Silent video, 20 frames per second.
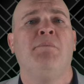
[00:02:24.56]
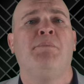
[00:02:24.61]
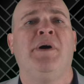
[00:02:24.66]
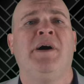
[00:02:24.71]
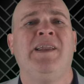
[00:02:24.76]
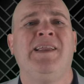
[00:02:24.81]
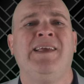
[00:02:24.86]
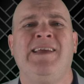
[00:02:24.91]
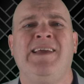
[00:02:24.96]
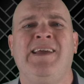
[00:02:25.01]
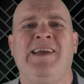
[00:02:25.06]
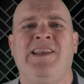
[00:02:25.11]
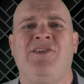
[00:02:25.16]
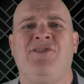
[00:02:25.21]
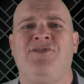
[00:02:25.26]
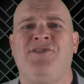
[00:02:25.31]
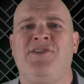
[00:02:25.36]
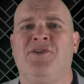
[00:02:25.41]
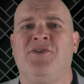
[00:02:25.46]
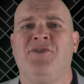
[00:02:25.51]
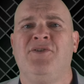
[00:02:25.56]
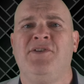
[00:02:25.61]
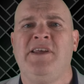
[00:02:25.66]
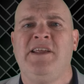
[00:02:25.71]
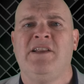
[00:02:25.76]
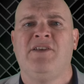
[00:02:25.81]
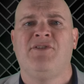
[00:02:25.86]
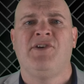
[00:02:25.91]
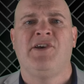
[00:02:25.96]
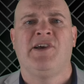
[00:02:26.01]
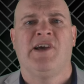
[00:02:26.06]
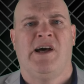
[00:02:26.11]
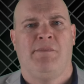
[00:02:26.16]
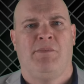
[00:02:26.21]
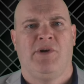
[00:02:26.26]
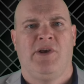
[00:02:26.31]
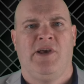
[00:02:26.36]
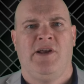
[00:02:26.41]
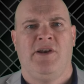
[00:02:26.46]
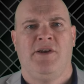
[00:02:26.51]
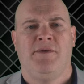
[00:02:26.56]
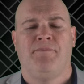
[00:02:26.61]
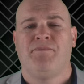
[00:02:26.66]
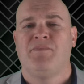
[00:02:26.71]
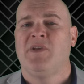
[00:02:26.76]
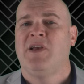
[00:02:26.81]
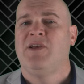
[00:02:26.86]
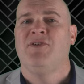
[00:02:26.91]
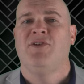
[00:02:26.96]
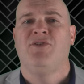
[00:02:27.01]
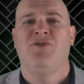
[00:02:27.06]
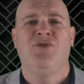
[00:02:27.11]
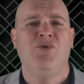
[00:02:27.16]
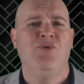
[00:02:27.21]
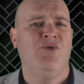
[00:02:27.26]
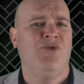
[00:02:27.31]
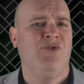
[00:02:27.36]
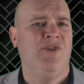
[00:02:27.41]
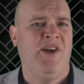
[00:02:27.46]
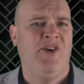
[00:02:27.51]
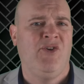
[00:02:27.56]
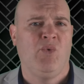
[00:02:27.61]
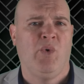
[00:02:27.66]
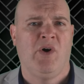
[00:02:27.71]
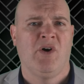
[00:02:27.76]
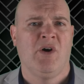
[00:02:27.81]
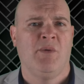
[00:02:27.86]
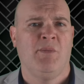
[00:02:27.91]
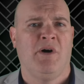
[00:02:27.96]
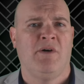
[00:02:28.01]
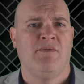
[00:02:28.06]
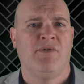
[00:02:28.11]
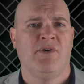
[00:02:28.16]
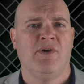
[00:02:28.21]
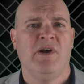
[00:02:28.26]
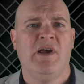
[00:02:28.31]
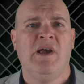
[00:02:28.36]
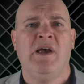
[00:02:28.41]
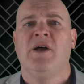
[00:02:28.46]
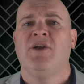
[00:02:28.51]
but it is still needlessly complicated. It's a two-stage welcome offer.